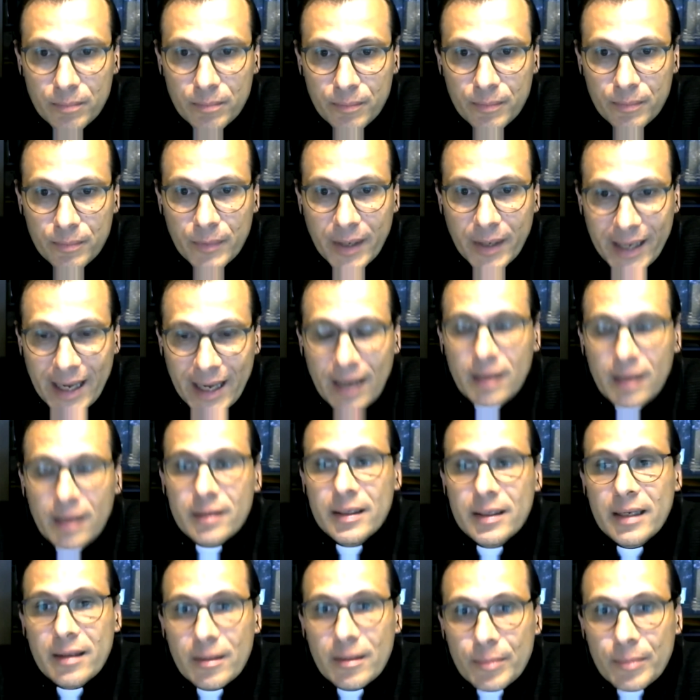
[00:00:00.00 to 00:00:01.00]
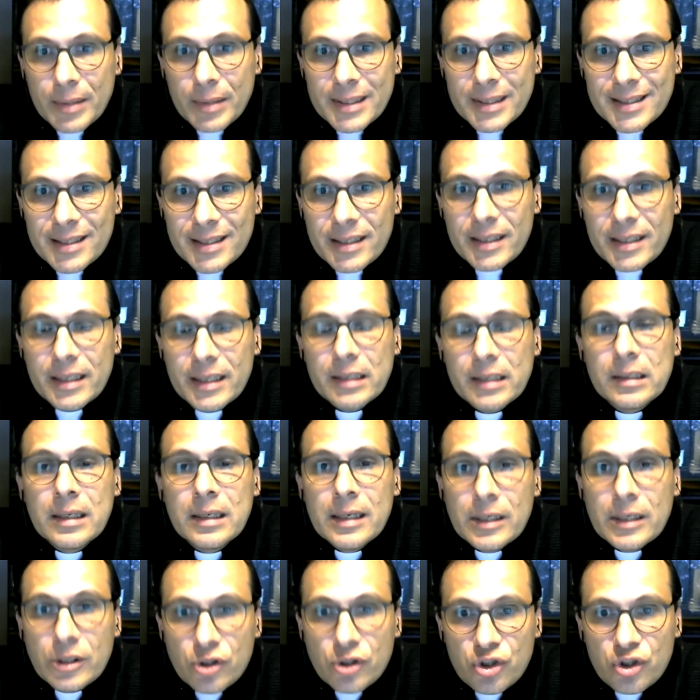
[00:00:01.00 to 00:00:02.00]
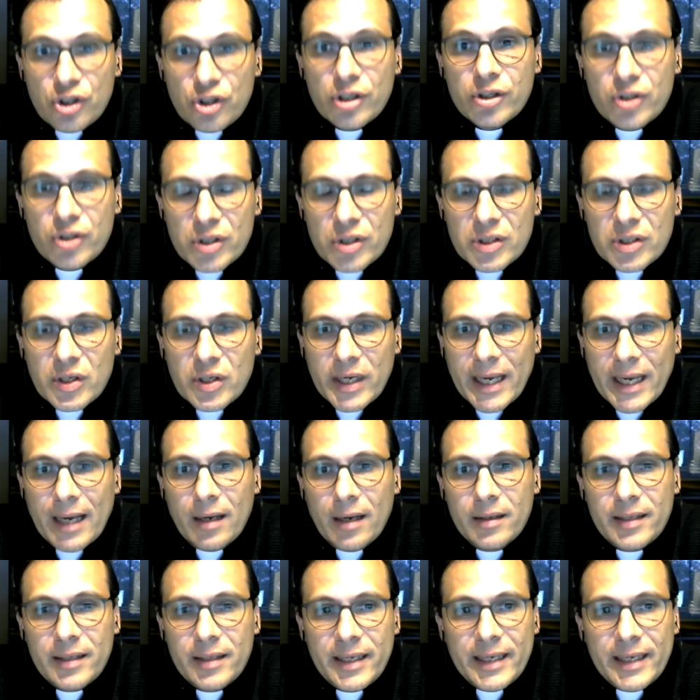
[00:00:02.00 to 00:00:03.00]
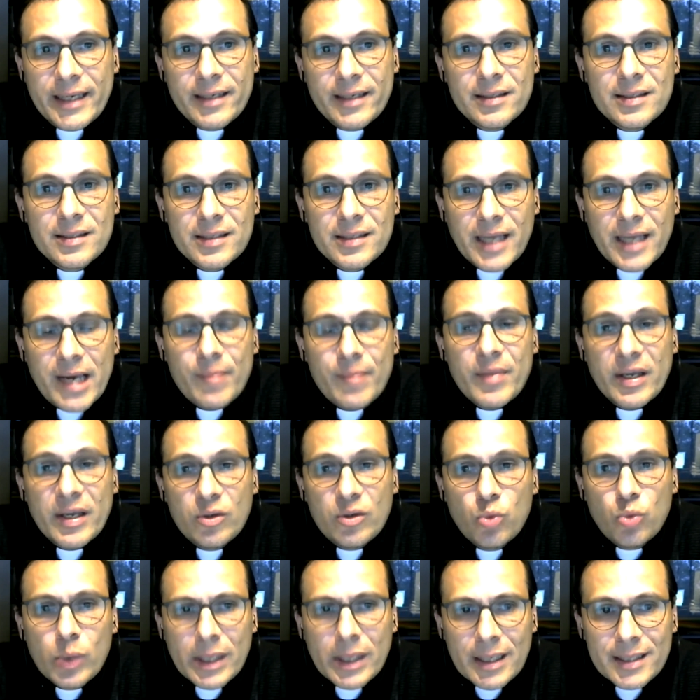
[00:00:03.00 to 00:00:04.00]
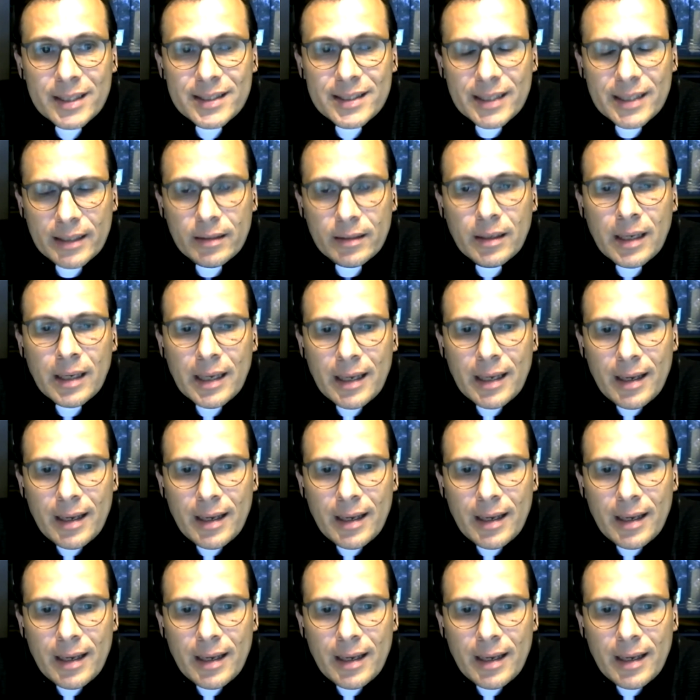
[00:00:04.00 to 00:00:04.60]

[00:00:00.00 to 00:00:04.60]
reality, the Palestinian church's reality, and it's time that we listen.